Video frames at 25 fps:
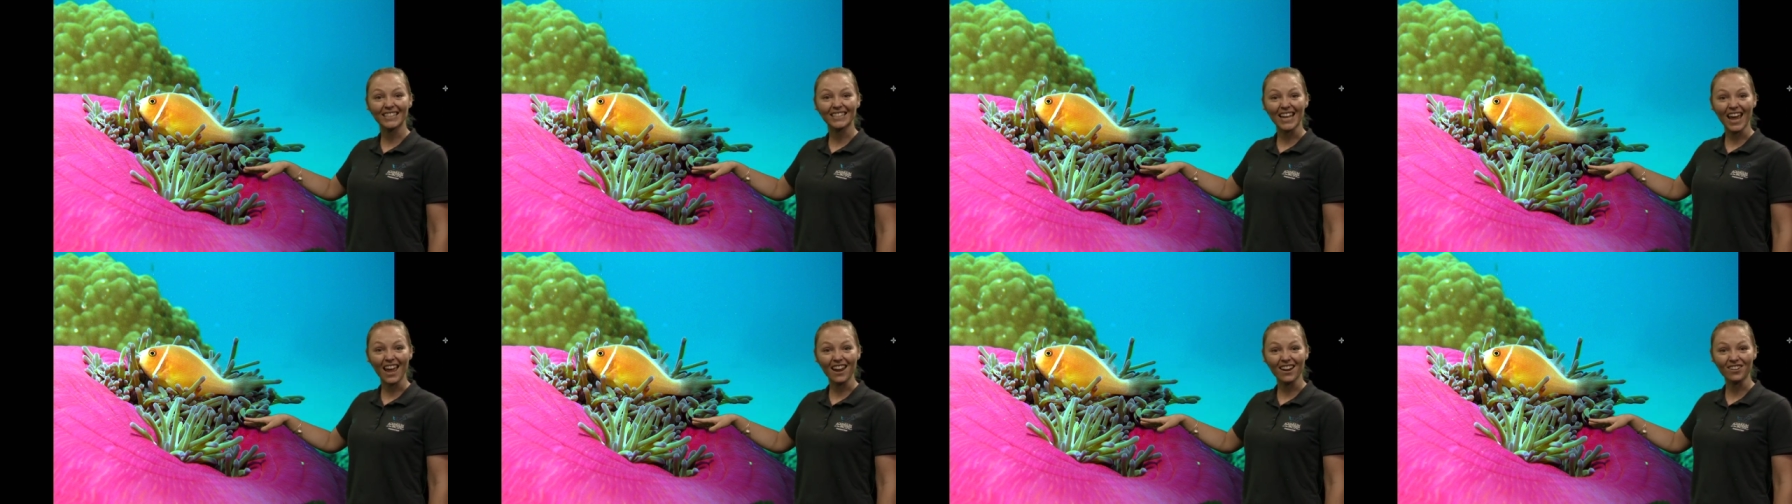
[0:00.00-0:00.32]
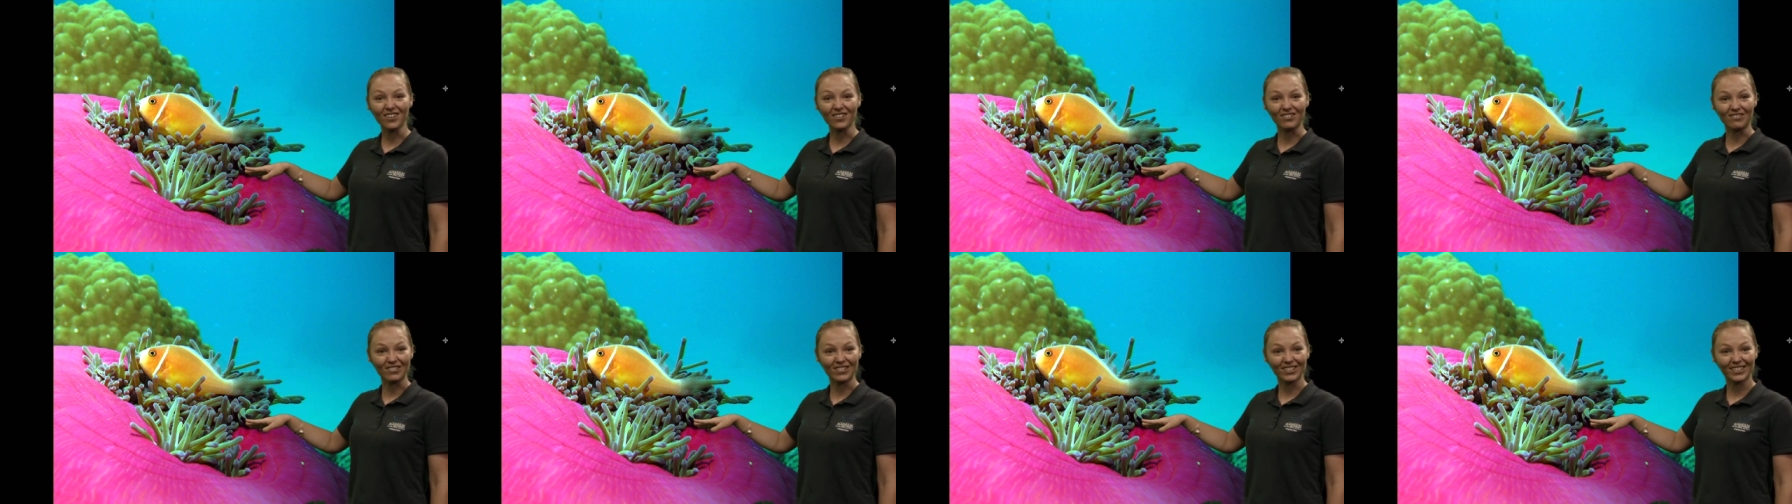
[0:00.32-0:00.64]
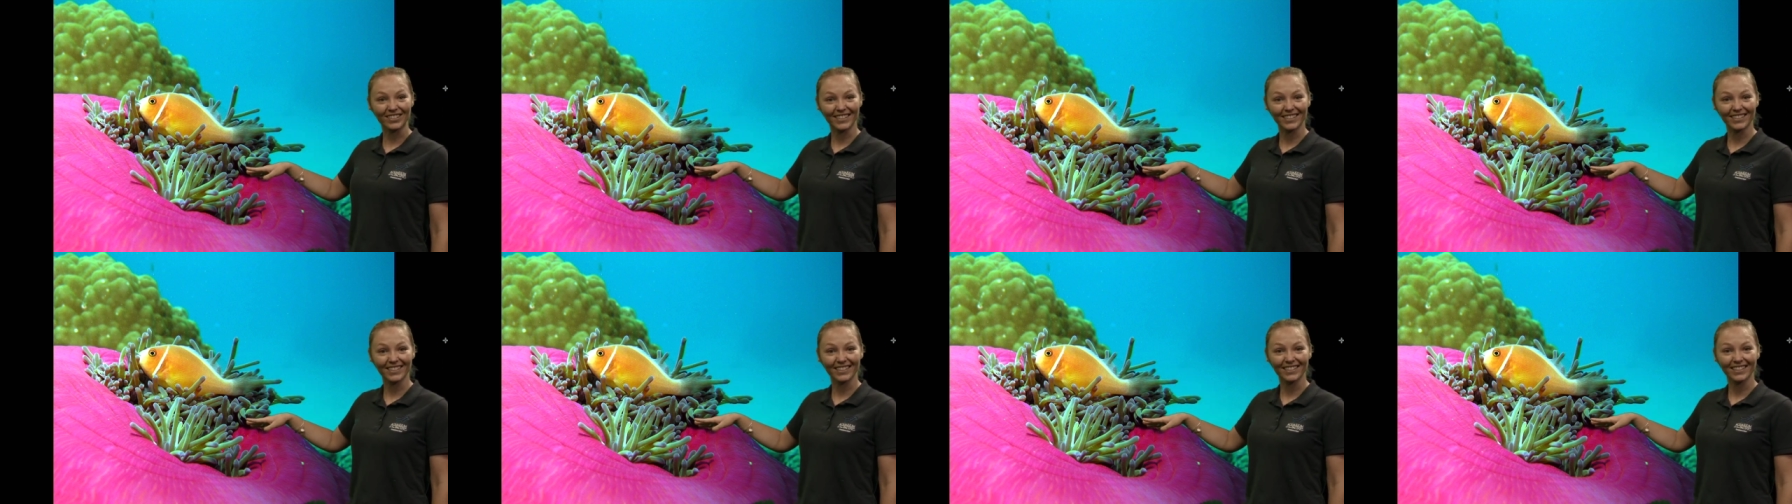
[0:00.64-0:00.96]

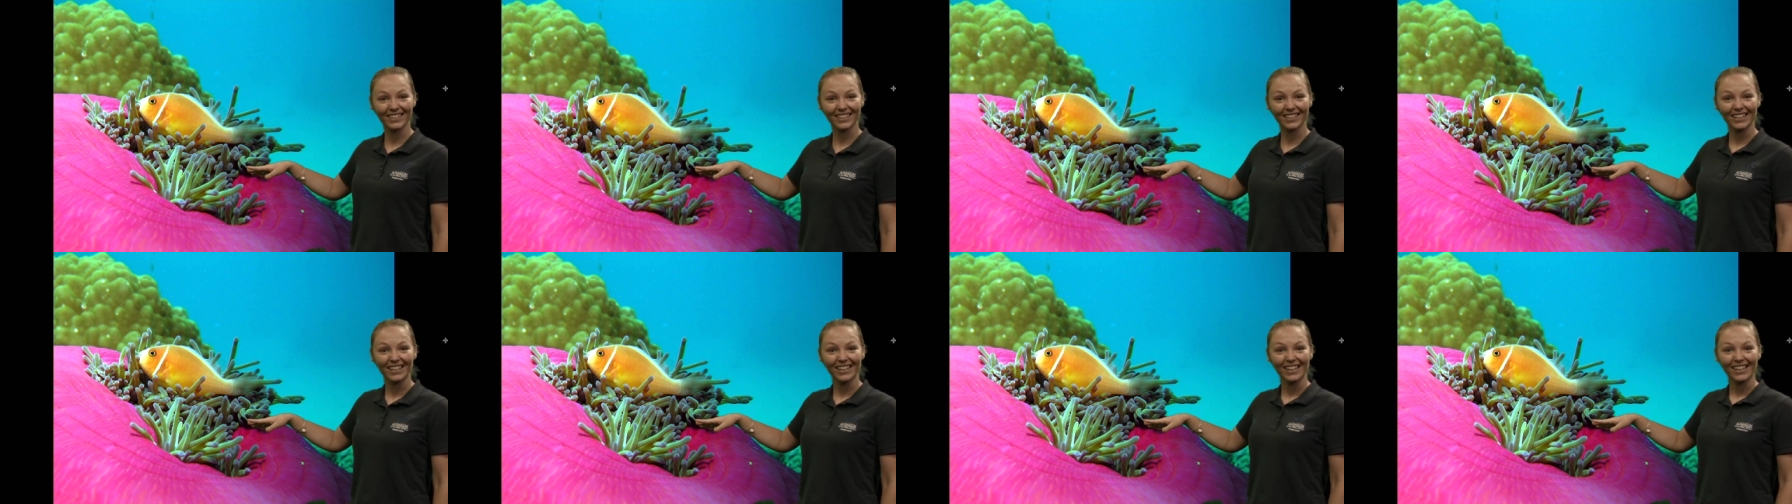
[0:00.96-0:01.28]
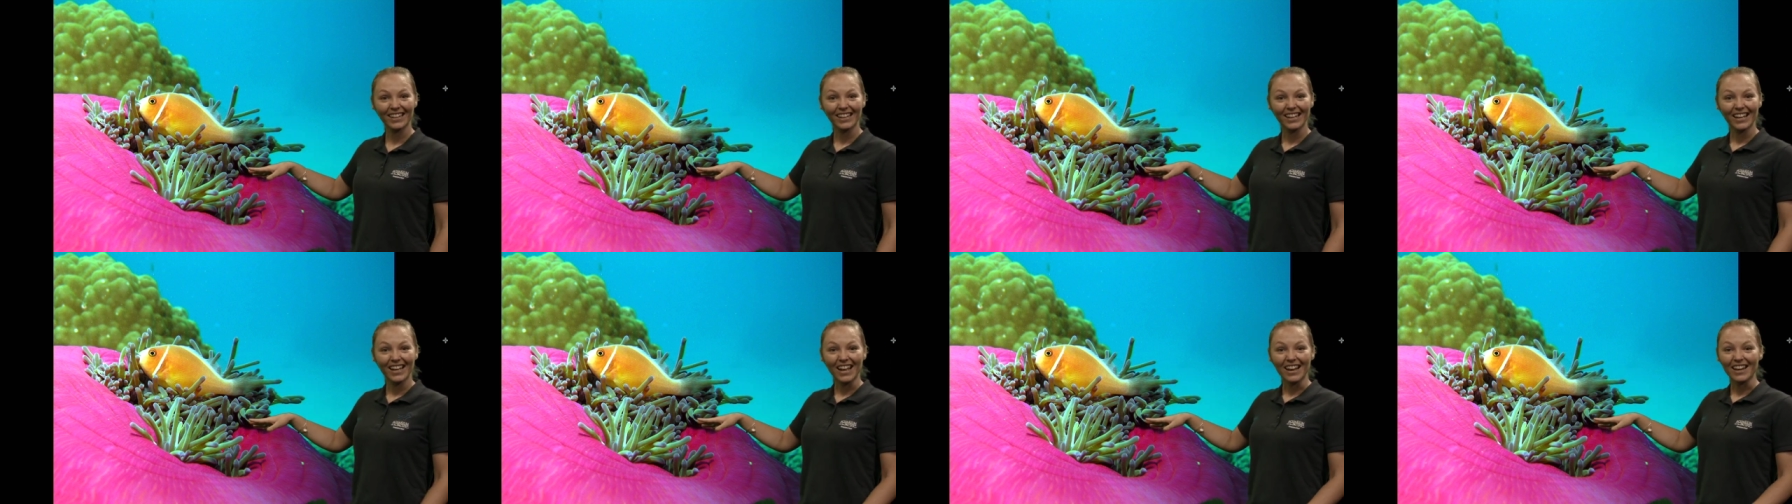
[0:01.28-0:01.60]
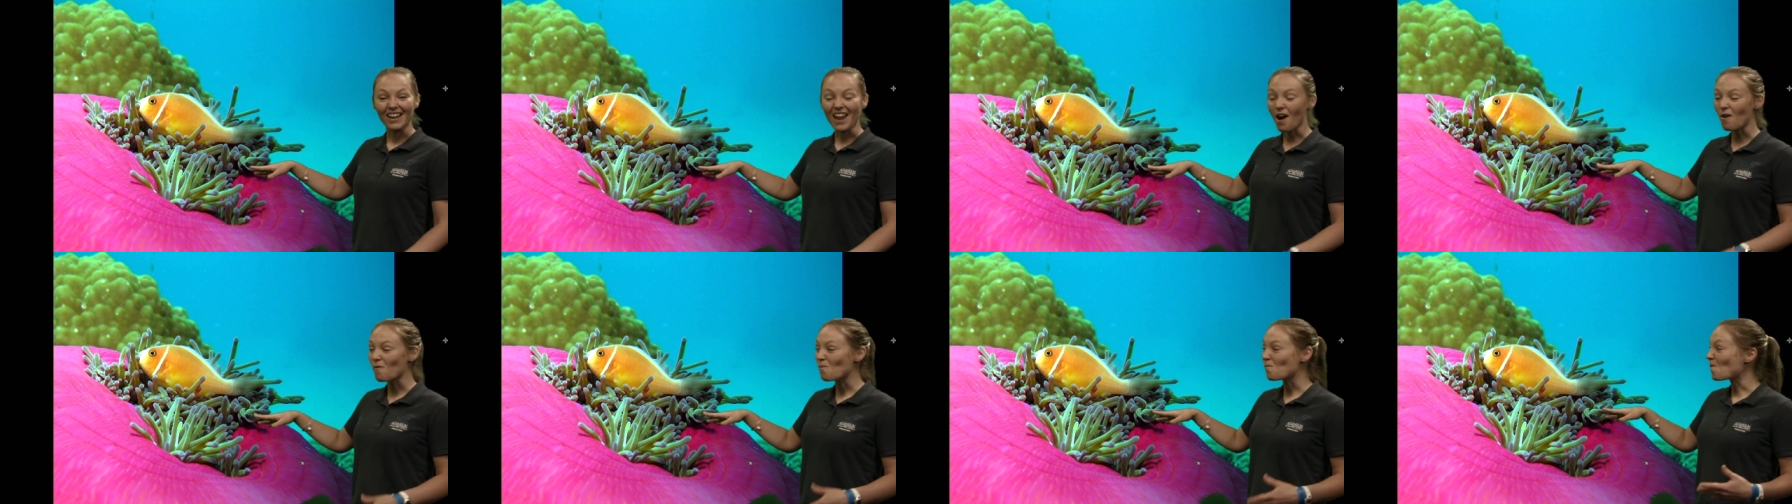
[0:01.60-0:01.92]
tentacles.
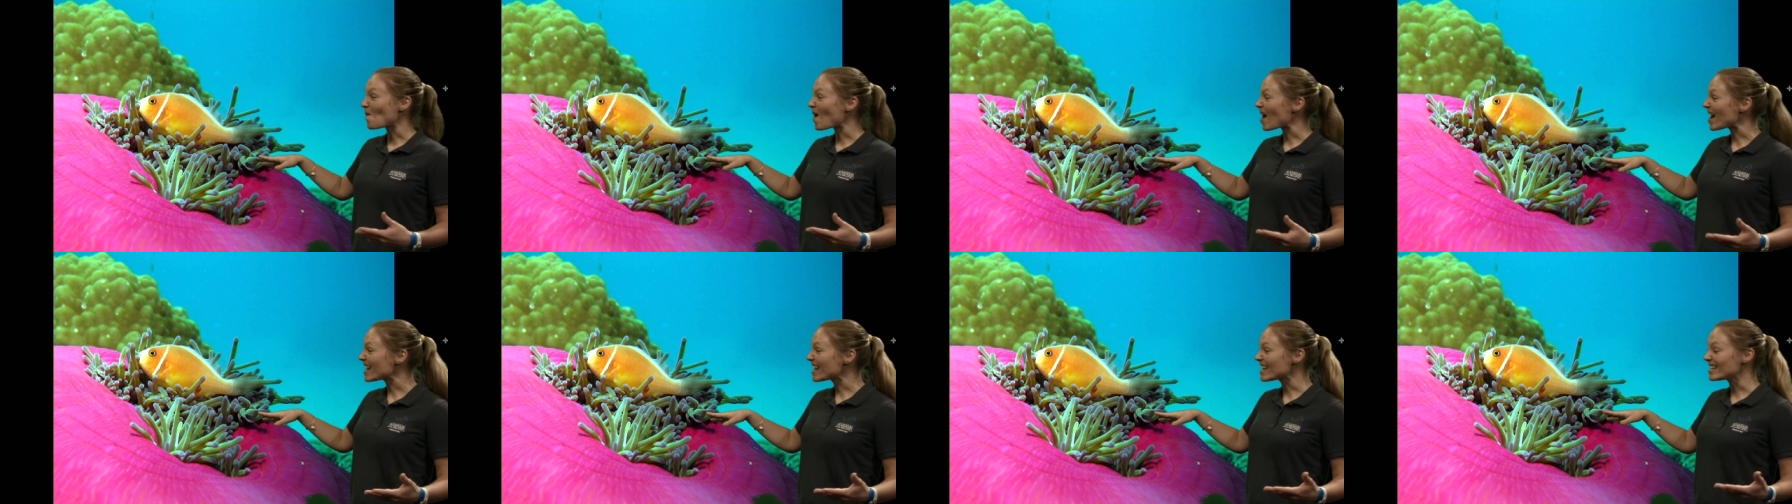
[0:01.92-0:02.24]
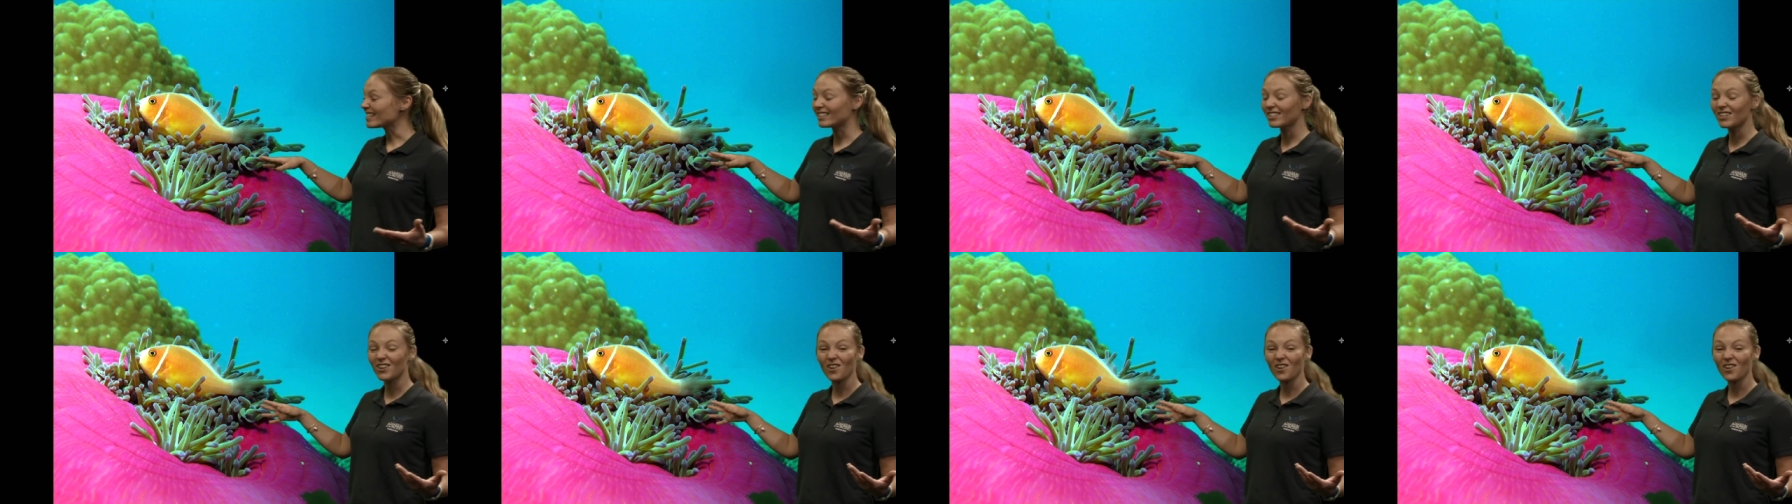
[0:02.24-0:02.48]
Now what is